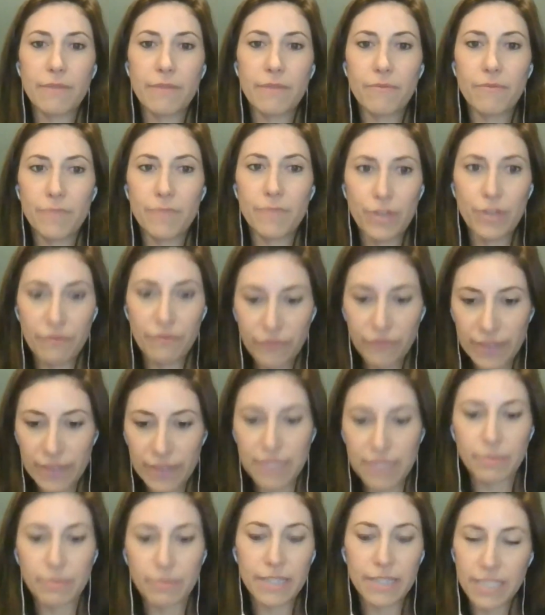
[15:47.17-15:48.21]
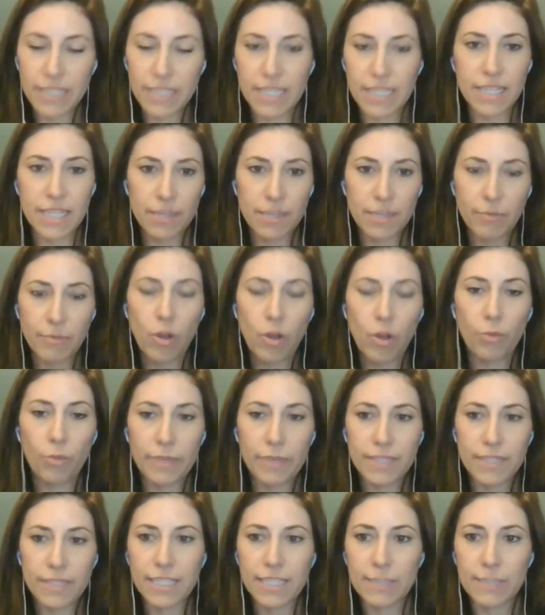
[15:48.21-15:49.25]
you can visibly see that the pulp
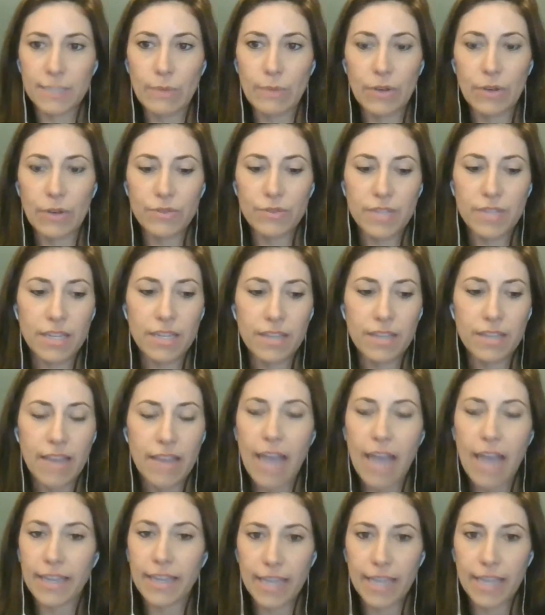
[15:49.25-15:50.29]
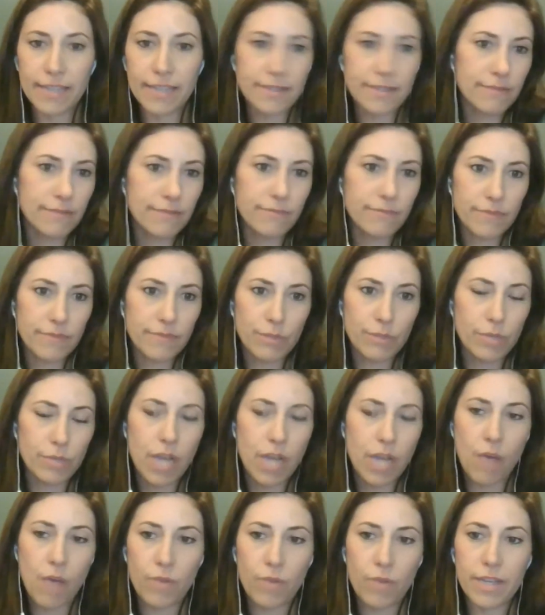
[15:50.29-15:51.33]
is exposed, and in that case, you would
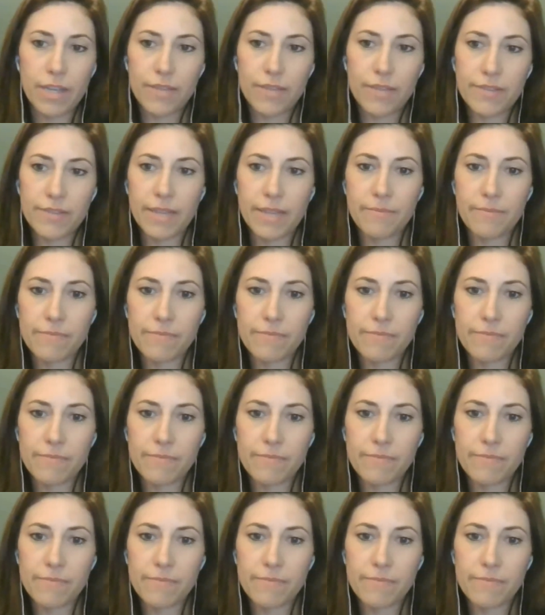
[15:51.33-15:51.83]
not want to use it.